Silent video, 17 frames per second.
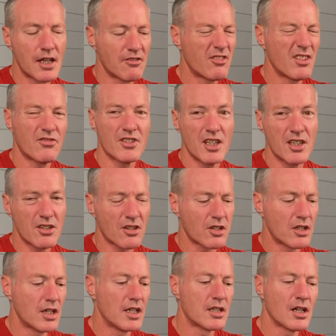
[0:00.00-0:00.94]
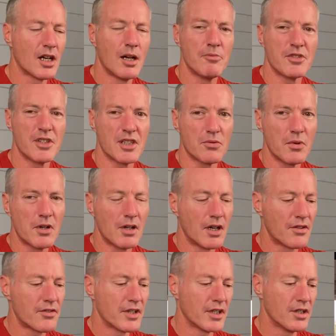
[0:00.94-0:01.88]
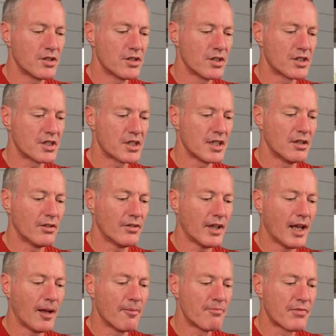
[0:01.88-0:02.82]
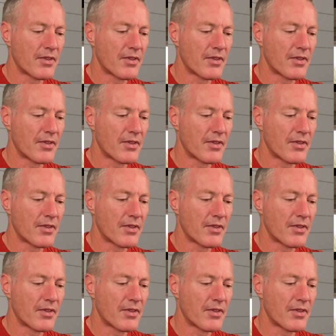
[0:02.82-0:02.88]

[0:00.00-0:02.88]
15 to 30 times is where I think you should sit on that.